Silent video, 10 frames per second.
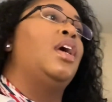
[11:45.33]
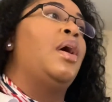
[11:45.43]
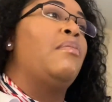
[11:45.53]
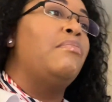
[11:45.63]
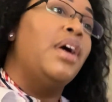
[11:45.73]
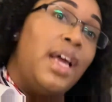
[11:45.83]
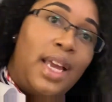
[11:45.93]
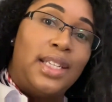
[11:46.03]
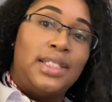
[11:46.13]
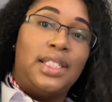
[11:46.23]

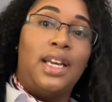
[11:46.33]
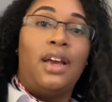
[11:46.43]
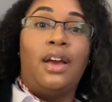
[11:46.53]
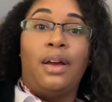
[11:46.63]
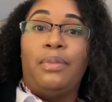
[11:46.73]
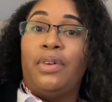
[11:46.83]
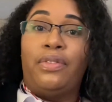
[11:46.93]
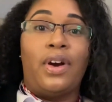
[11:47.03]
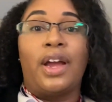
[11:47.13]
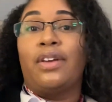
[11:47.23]
But
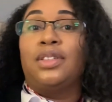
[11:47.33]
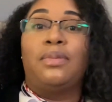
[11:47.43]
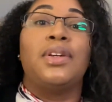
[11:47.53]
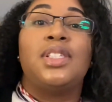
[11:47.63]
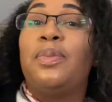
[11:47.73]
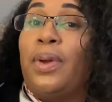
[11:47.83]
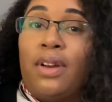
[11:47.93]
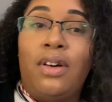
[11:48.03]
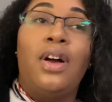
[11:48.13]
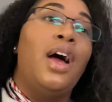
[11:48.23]
before I go into my
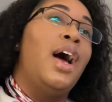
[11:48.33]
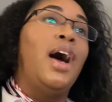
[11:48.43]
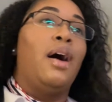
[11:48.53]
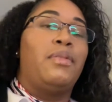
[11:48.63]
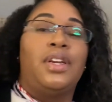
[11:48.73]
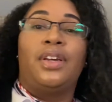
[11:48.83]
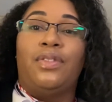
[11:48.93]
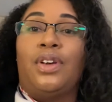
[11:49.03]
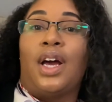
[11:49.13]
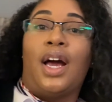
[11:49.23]
spiel, I'm gonna give
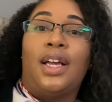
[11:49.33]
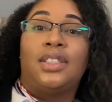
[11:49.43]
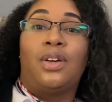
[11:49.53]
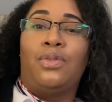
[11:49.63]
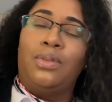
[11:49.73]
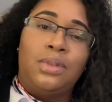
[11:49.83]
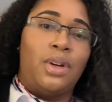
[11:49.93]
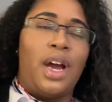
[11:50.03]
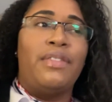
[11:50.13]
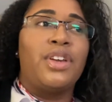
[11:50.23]
you guys a room tour.
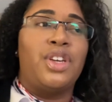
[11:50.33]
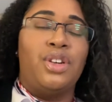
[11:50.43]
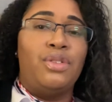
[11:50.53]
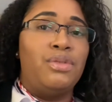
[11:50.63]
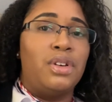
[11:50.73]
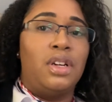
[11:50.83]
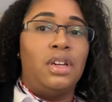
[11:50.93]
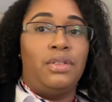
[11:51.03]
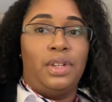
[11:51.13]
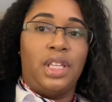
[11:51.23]
I have a
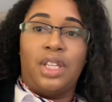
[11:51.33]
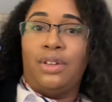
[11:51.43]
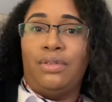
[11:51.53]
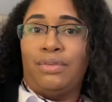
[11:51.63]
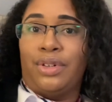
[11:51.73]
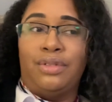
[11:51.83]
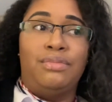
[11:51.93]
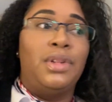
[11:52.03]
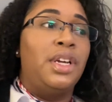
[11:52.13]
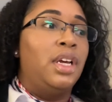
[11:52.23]
really cute room.
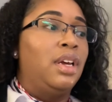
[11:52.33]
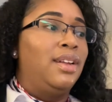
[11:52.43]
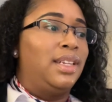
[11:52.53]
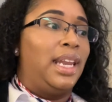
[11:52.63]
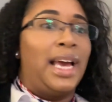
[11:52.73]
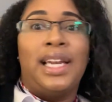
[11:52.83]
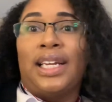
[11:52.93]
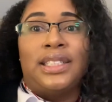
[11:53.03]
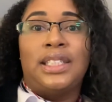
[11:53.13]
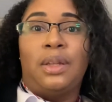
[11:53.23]
The lighting
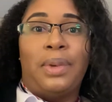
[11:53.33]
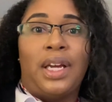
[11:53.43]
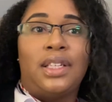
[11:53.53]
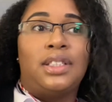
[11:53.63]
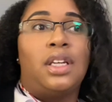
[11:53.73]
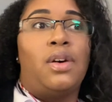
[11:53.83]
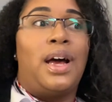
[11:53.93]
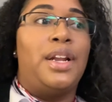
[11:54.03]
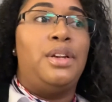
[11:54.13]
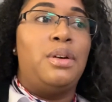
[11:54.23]
isn't the best, so
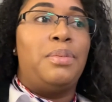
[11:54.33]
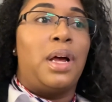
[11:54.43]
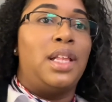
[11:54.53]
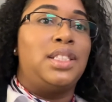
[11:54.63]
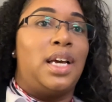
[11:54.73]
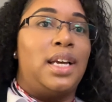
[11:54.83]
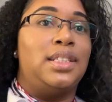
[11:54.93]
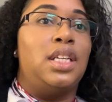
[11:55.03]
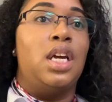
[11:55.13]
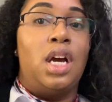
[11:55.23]
I do
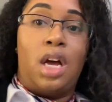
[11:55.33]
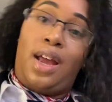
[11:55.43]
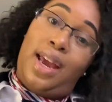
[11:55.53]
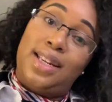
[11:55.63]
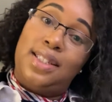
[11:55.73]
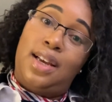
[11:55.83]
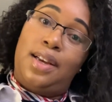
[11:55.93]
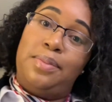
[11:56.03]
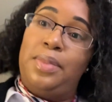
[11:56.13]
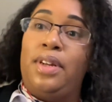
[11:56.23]
apologize ahead of time.